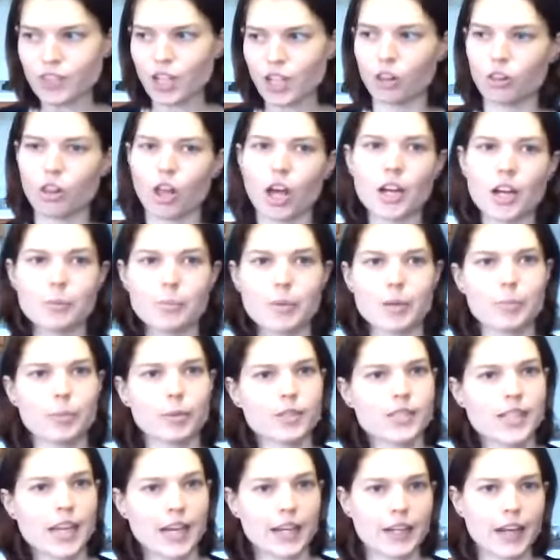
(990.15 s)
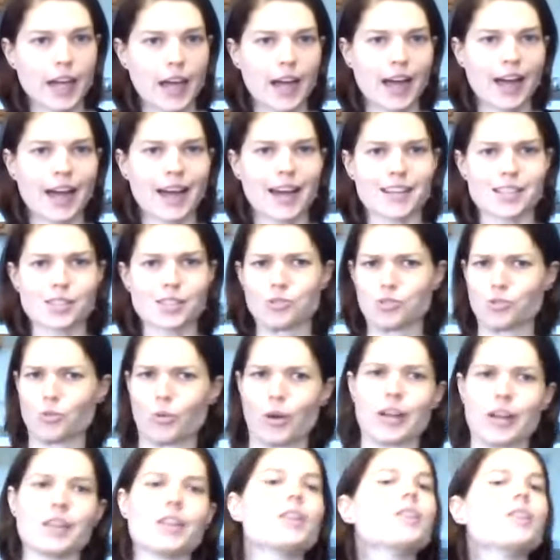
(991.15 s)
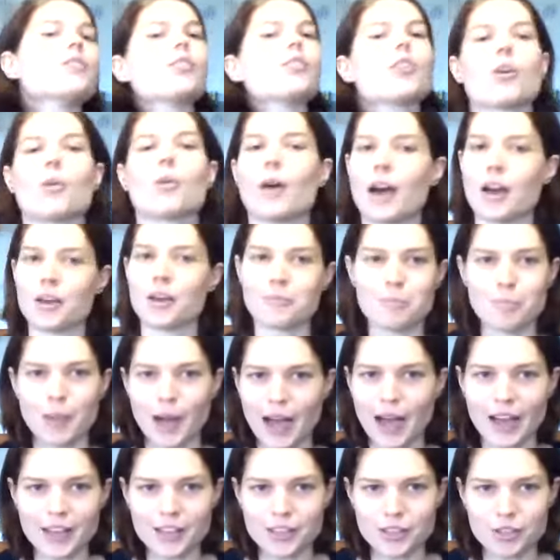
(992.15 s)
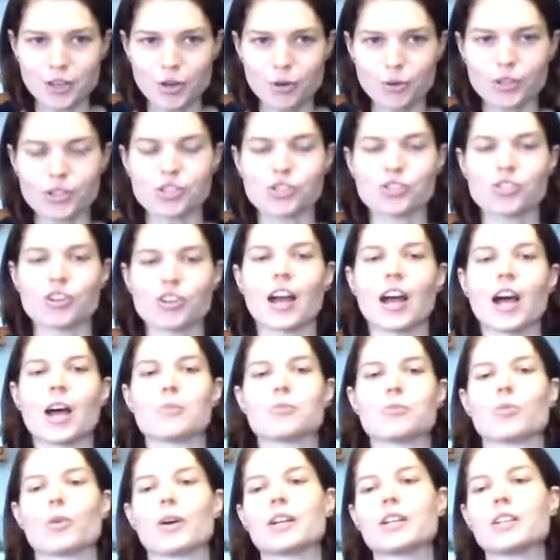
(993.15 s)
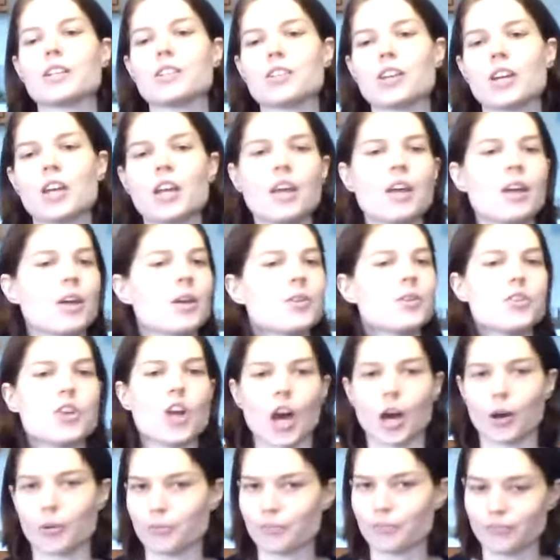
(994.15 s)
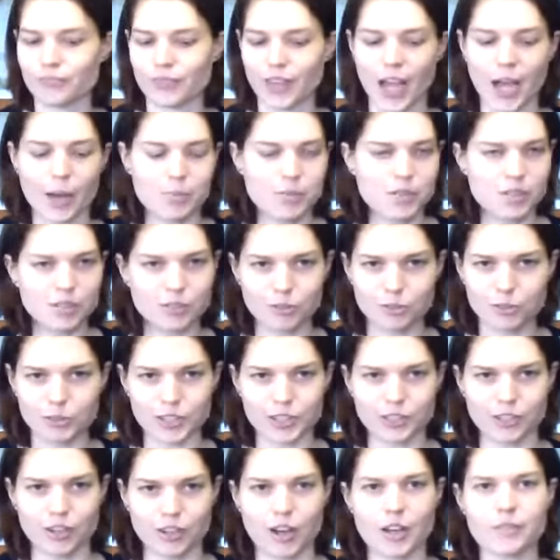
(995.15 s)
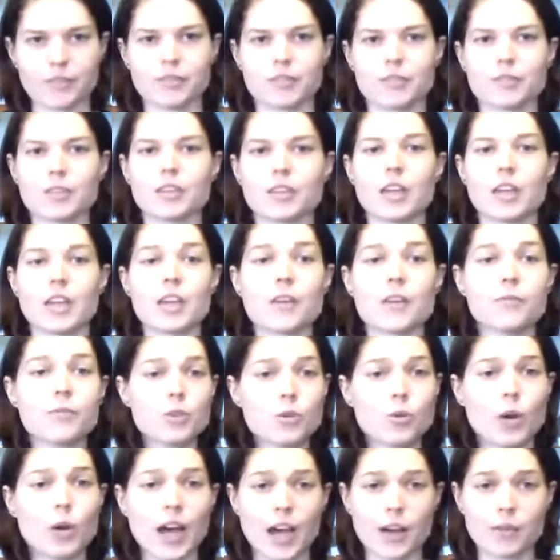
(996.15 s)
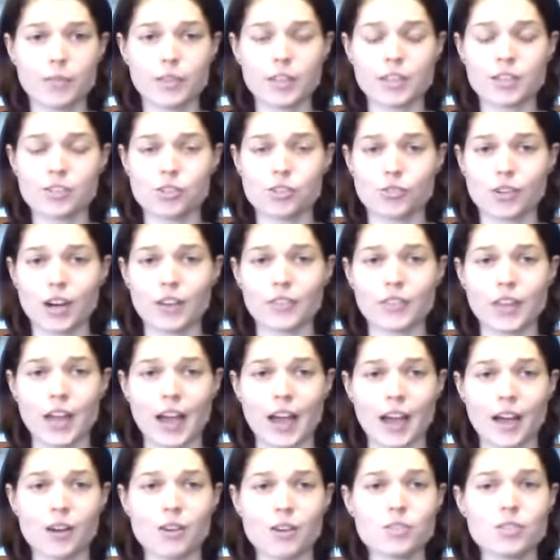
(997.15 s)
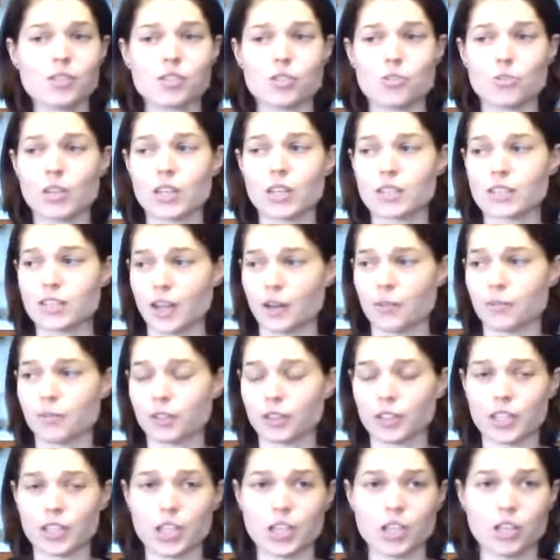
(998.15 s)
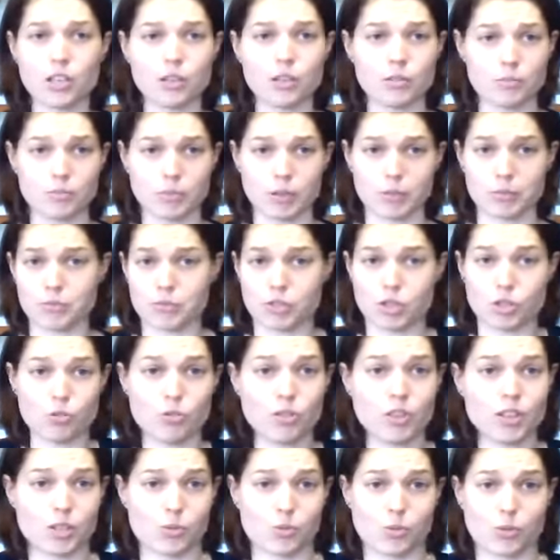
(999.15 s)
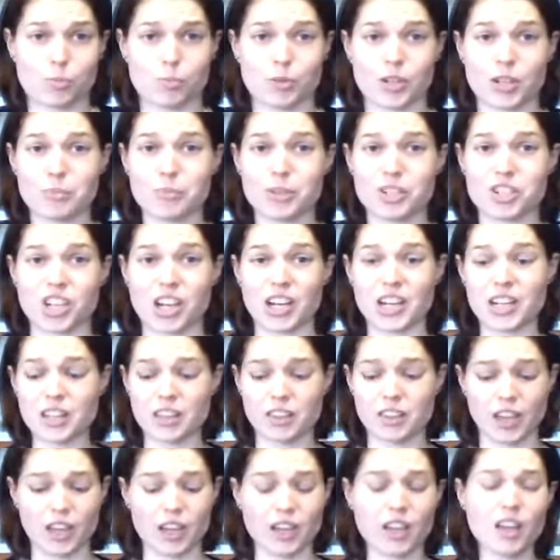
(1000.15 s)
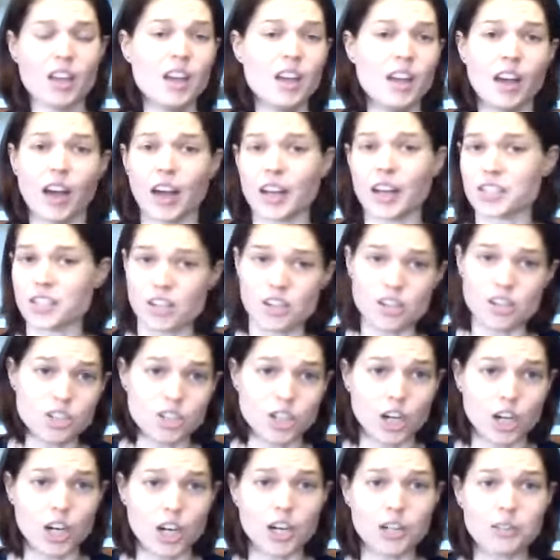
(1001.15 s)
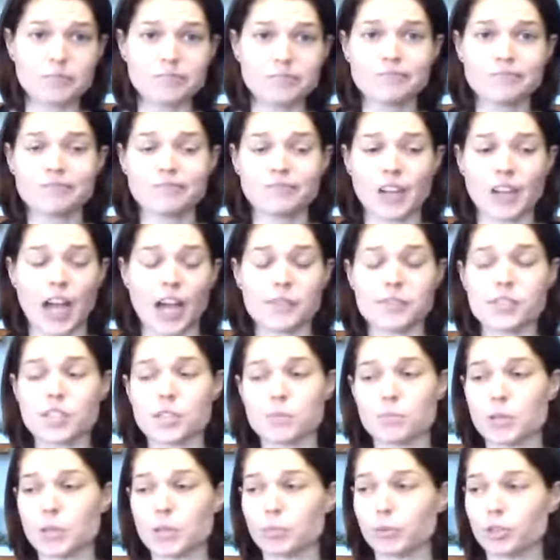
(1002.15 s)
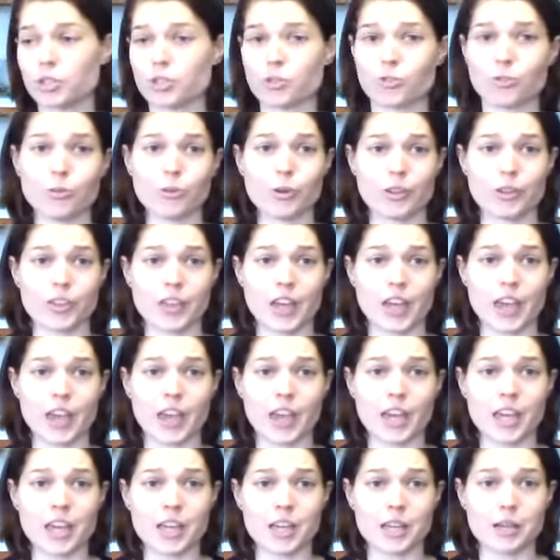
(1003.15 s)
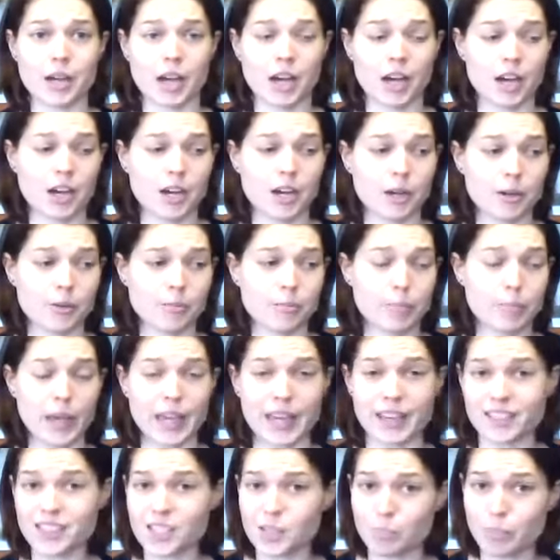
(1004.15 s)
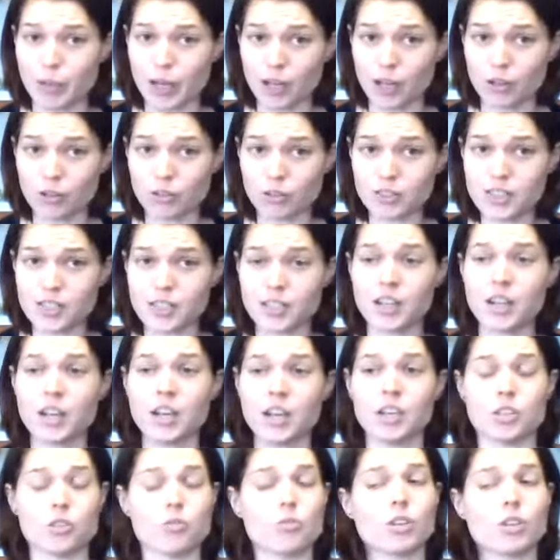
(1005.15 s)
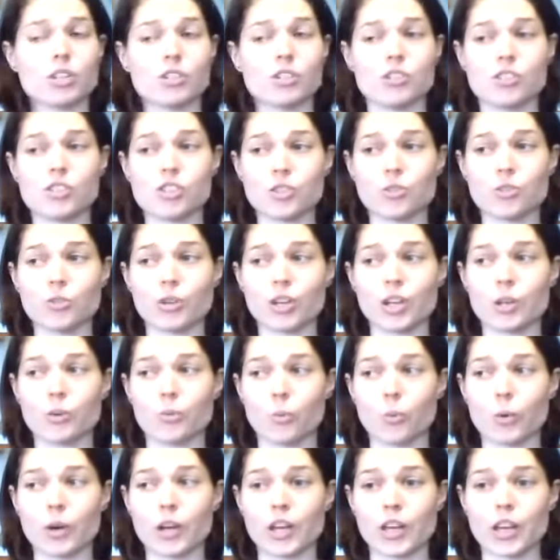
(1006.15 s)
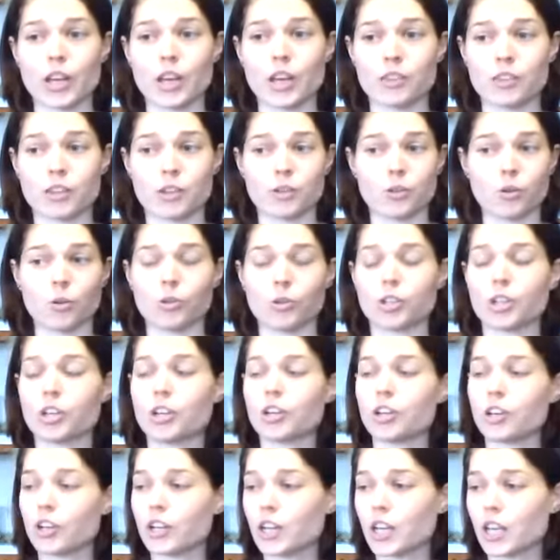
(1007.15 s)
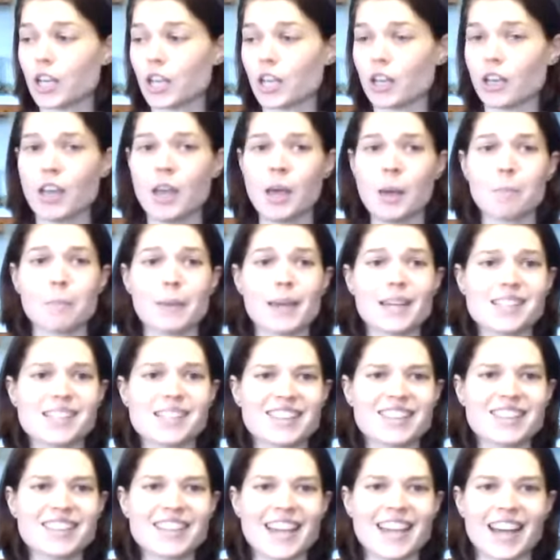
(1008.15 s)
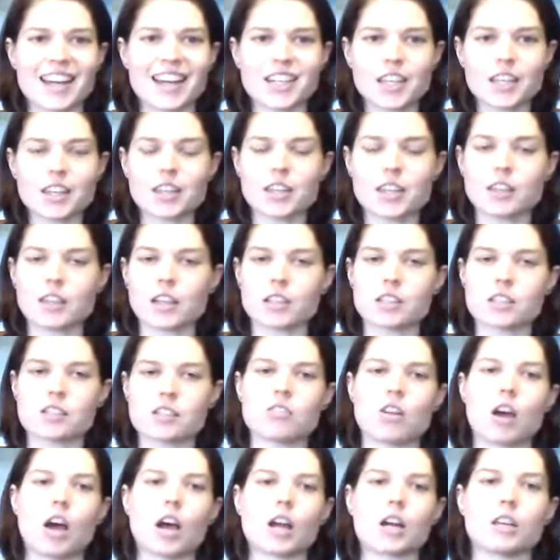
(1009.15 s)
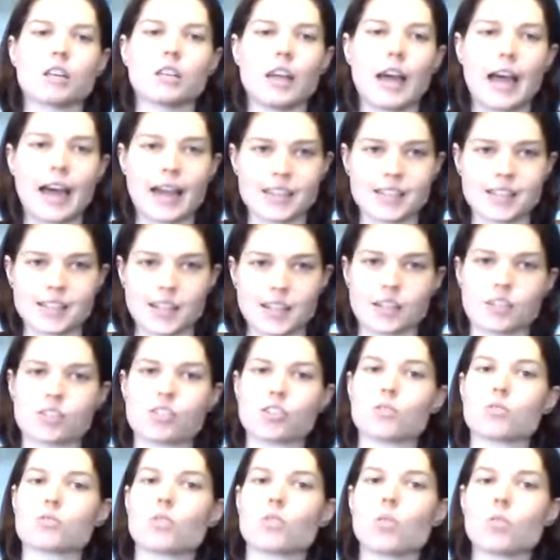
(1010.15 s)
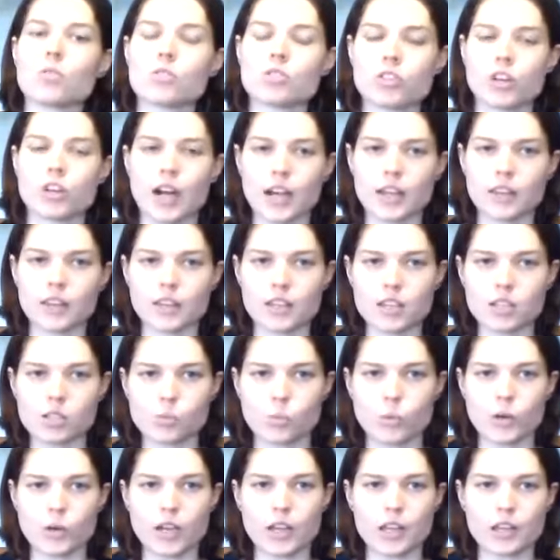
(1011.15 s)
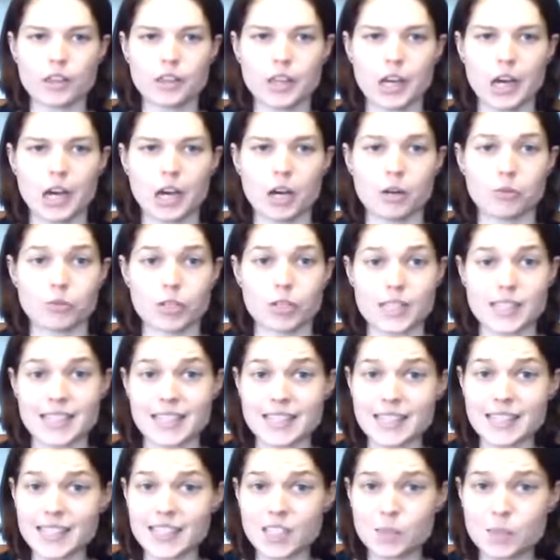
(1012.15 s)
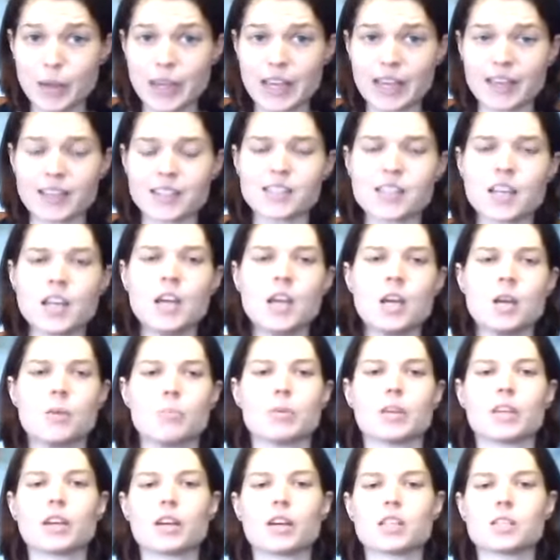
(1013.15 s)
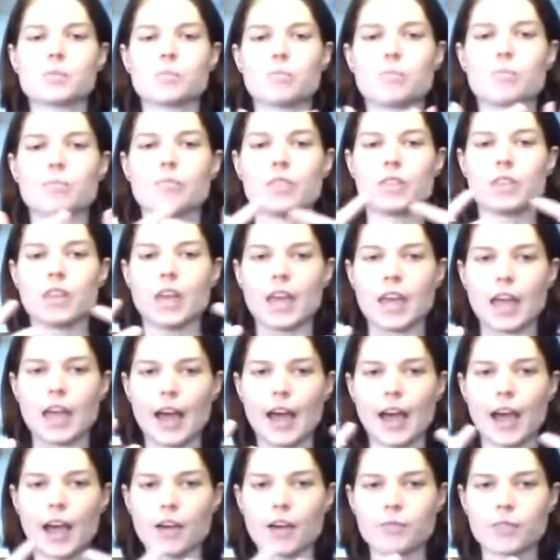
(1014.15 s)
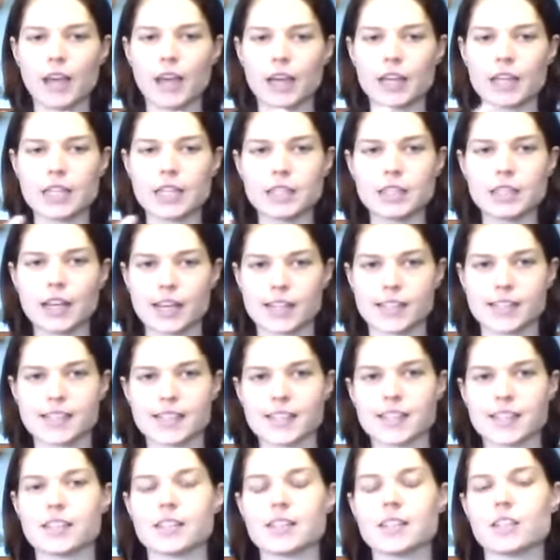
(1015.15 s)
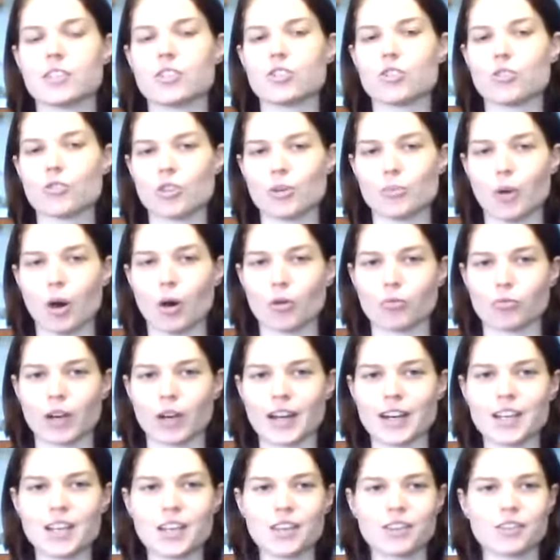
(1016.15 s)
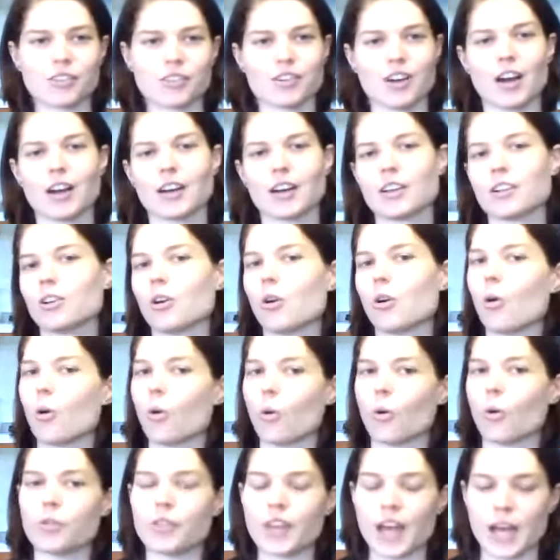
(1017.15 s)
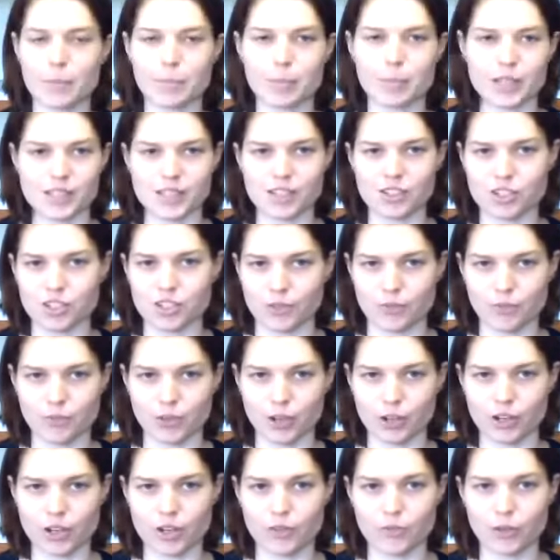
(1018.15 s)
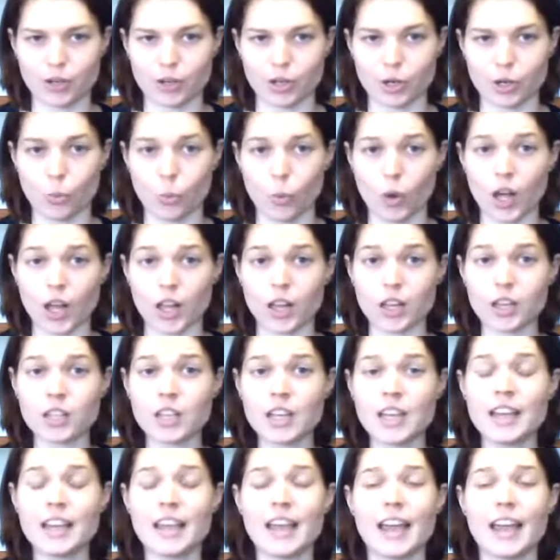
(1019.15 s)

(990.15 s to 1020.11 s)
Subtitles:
A lot of people tend to ask, do I need to go out and buy a yoga strap? Do I need to? No, absolutely not. If you have things around the house, you can definitely do this with pretty much anything. A t-shirt, I've seen people do it with a pants belt. You can do it with an old hoodie, basically anything that's not elastic. So don't try these with resistance bands because they have that elasticity to them already. They're not gonna hold that position very, very well.